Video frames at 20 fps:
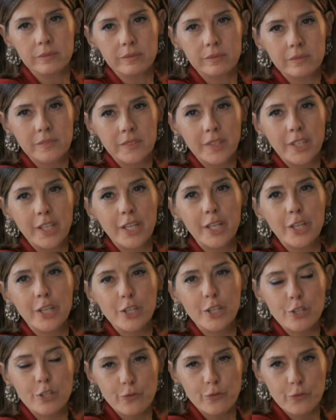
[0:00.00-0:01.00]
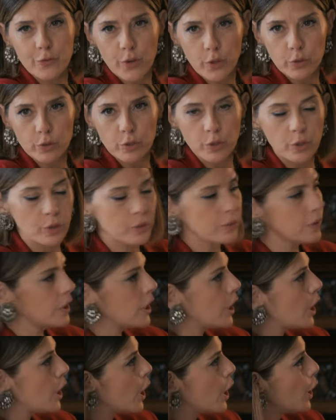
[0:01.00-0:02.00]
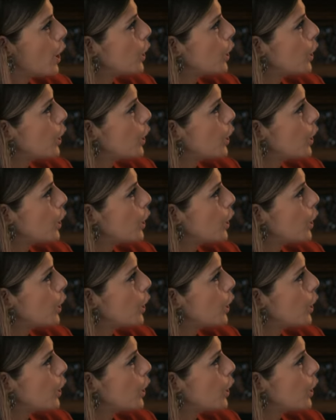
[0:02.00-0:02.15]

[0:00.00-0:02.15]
Returning inside, Anna discovers her